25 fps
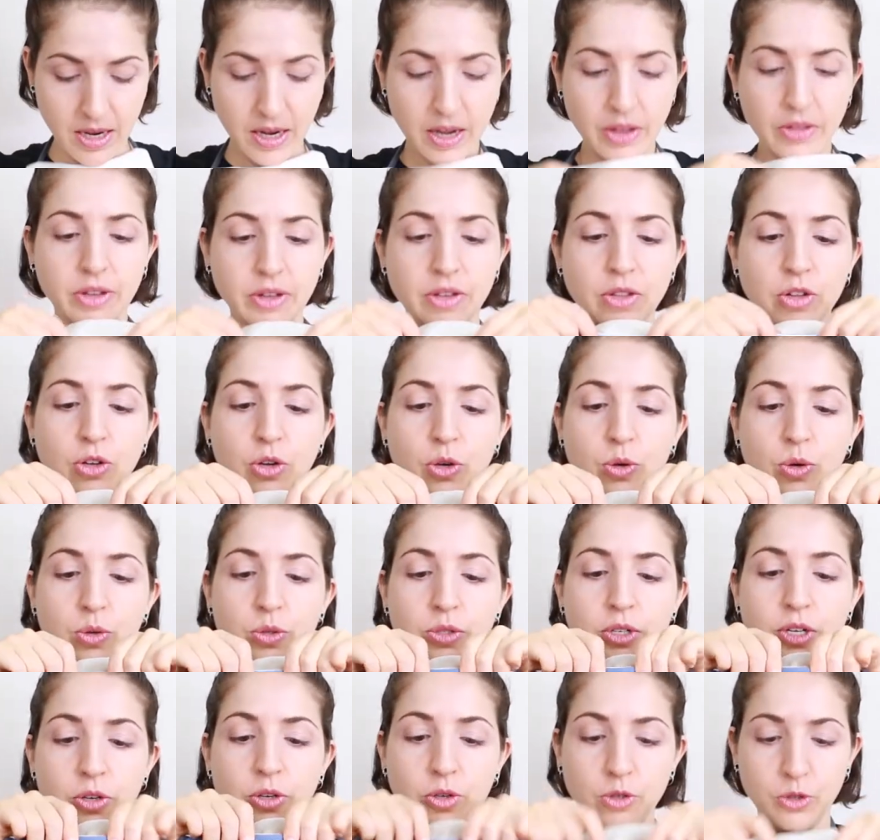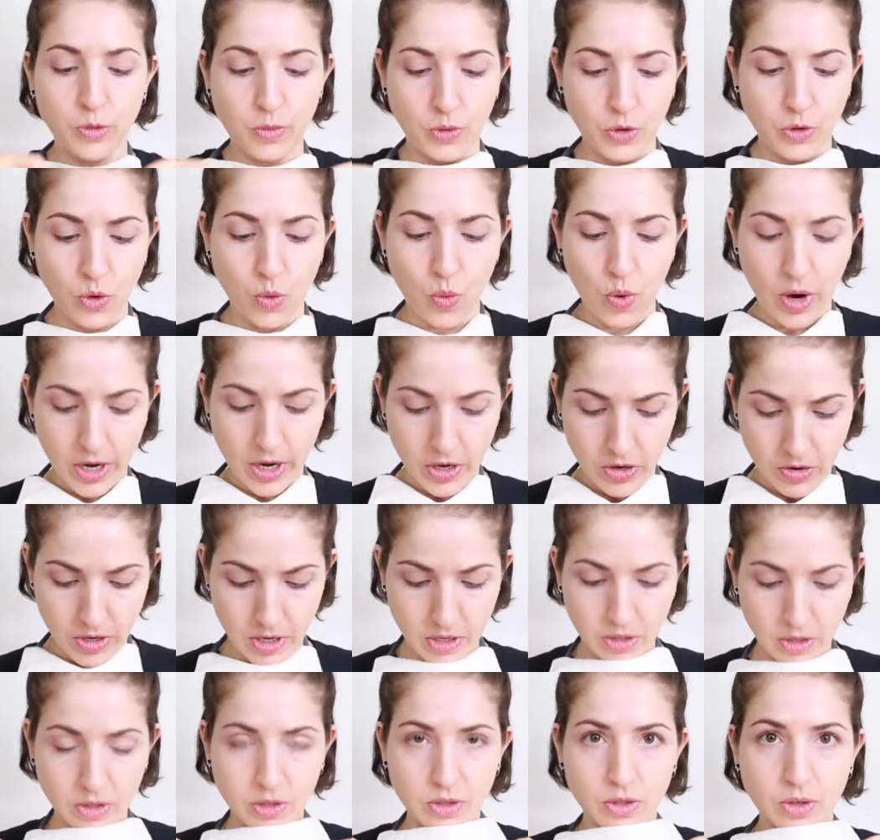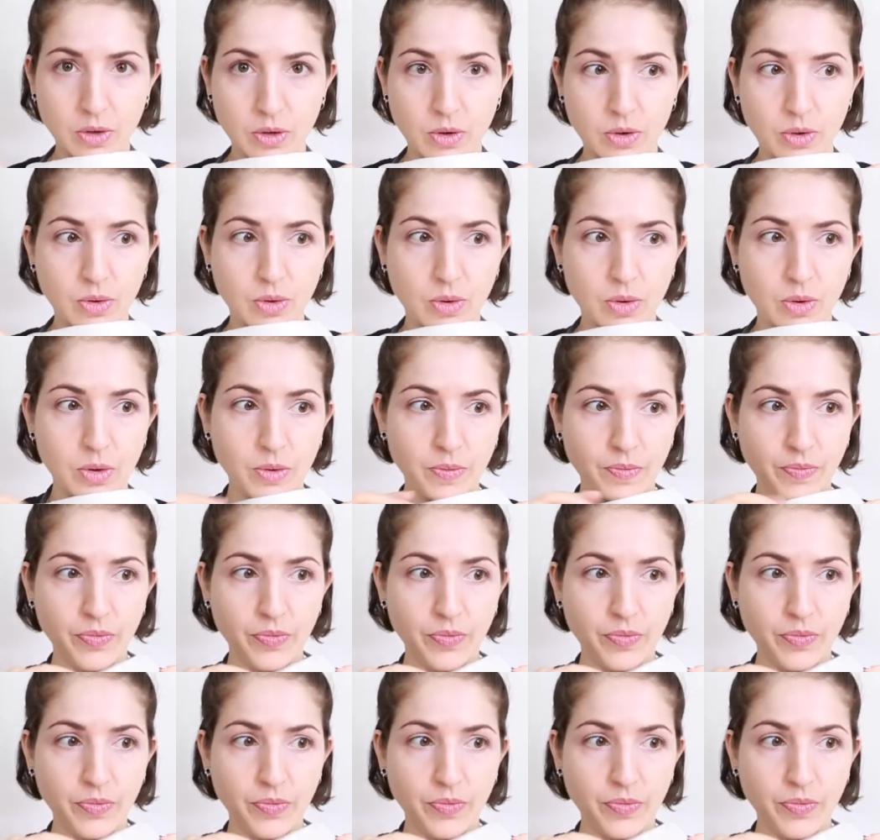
And then the nose, I also put a wire in, so